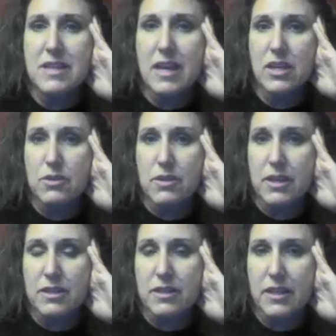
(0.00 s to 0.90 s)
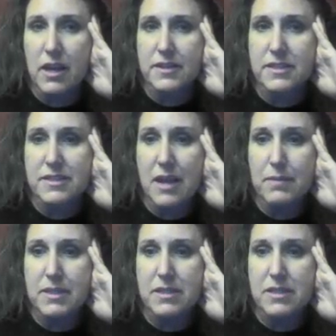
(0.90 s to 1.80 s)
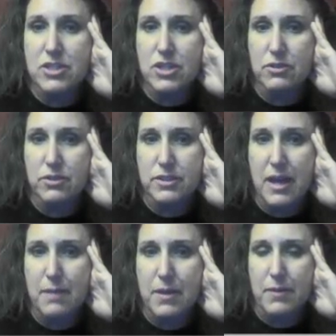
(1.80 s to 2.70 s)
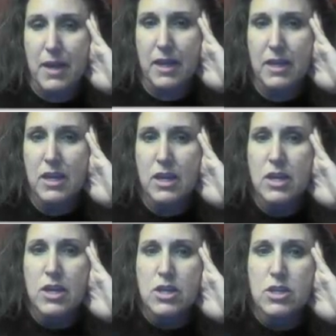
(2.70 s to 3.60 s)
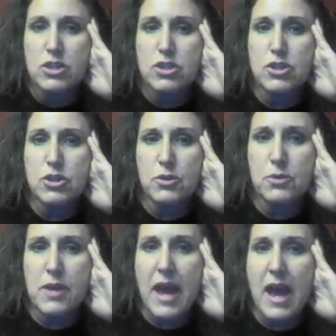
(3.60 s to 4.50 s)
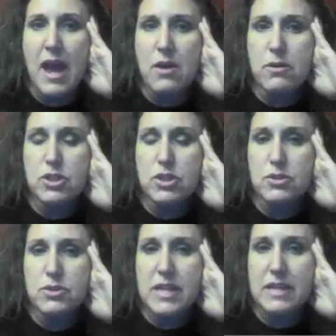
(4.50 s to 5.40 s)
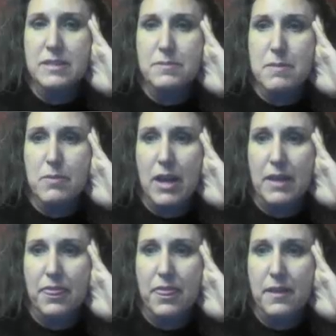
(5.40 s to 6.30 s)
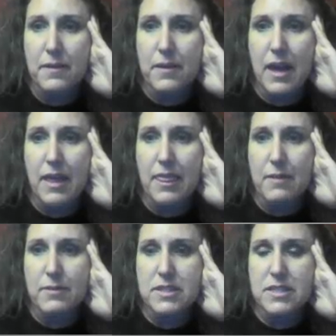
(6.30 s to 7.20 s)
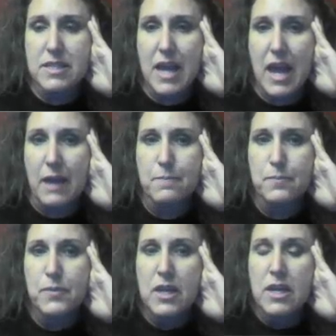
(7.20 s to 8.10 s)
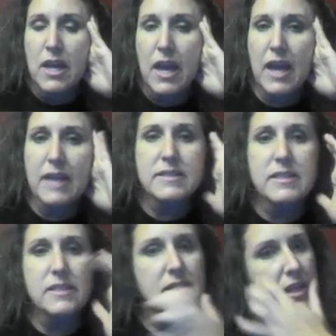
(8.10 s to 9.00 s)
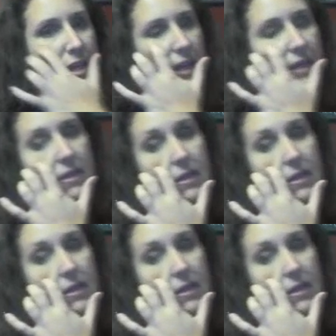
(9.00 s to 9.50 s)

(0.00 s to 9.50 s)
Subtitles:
see it, you can click on assignments in the general tab, by the way. Due now, Tuesday, September 8th. Okay, that was today. Exit ticket.